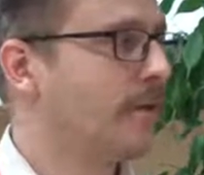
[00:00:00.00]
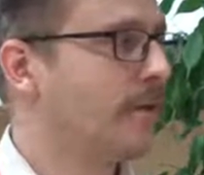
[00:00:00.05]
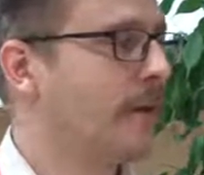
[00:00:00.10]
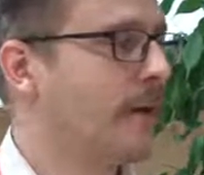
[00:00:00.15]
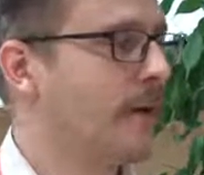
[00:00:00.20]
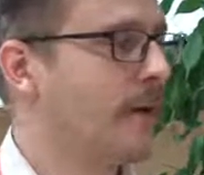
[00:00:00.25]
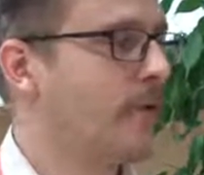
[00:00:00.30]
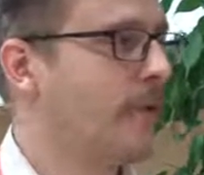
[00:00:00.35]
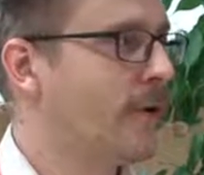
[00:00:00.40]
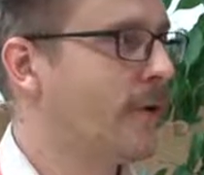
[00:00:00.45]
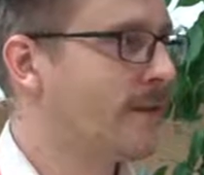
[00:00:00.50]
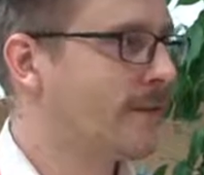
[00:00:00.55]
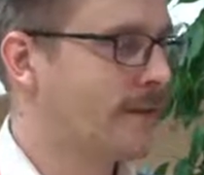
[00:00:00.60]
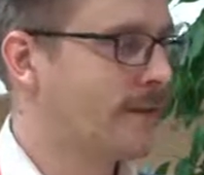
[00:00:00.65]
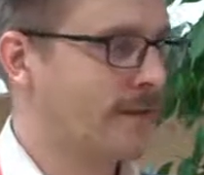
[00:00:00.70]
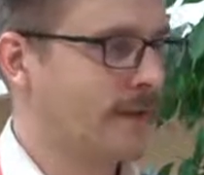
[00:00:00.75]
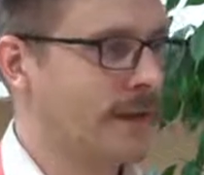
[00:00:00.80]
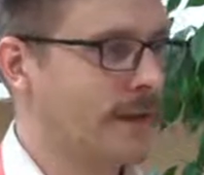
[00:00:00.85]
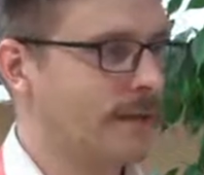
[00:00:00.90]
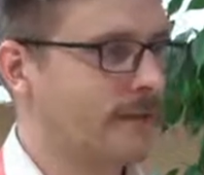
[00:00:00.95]
Their
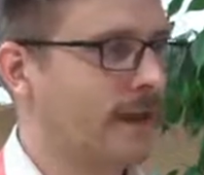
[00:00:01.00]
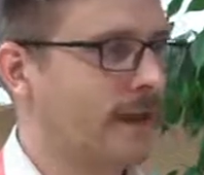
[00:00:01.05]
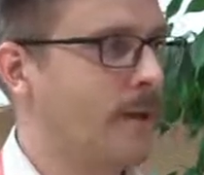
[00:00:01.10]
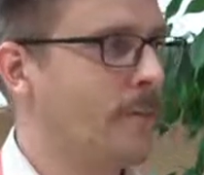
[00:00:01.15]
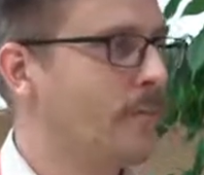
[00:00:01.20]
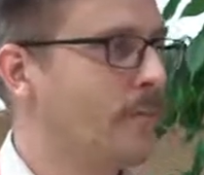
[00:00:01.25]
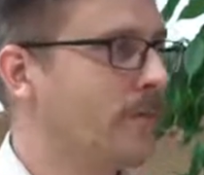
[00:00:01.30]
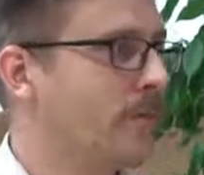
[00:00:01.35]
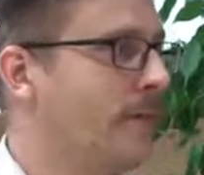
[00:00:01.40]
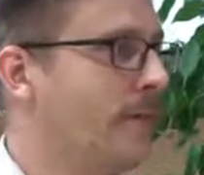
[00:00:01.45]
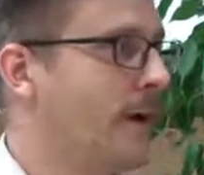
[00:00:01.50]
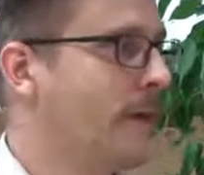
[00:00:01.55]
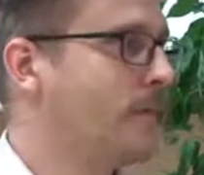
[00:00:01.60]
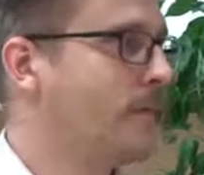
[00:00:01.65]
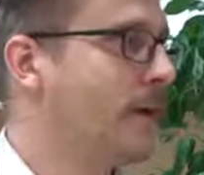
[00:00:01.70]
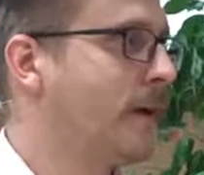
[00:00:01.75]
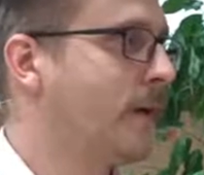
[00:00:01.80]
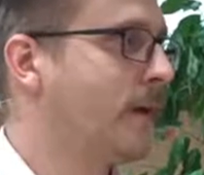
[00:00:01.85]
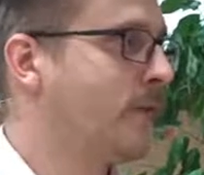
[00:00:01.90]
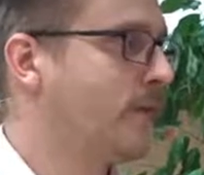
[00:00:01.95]
voices get
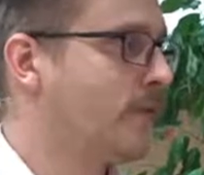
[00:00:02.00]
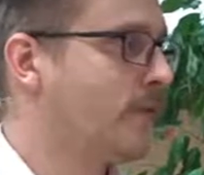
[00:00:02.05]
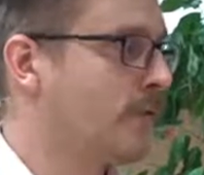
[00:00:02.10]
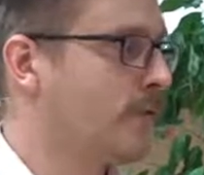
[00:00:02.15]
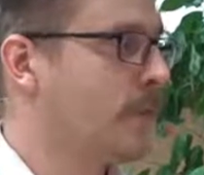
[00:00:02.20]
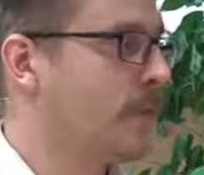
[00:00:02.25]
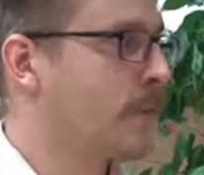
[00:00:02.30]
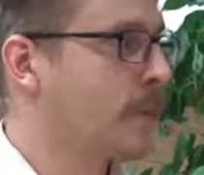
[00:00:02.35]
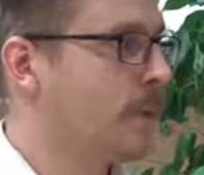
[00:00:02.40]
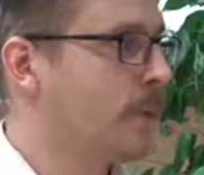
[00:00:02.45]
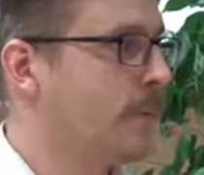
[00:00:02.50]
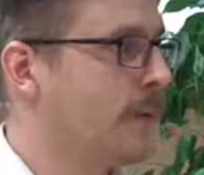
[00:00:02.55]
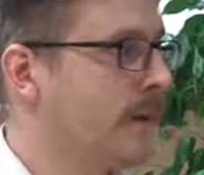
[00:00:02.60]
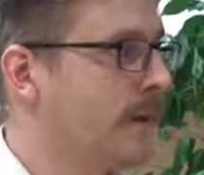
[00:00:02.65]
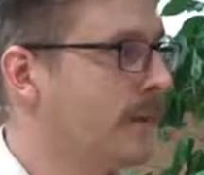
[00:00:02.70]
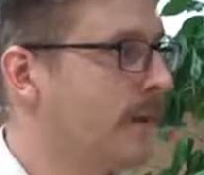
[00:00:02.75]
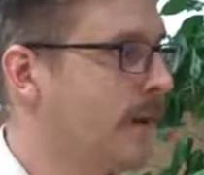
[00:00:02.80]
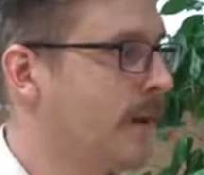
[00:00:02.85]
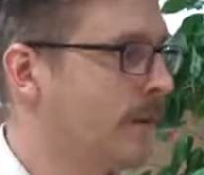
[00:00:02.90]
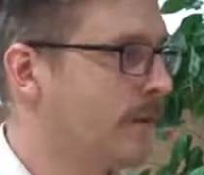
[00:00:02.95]
amplified because of social
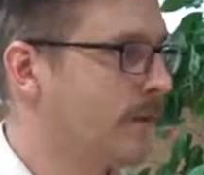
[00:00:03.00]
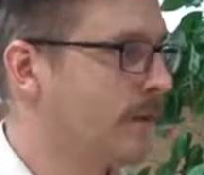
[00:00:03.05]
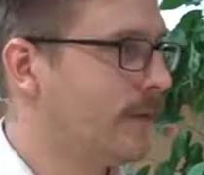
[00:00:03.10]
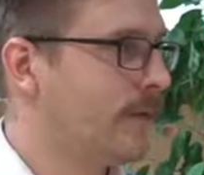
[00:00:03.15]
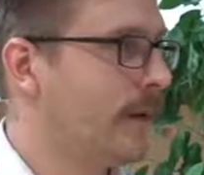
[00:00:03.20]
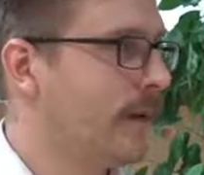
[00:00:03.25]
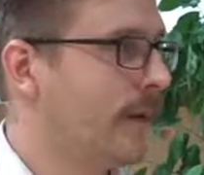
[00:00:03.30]
media, and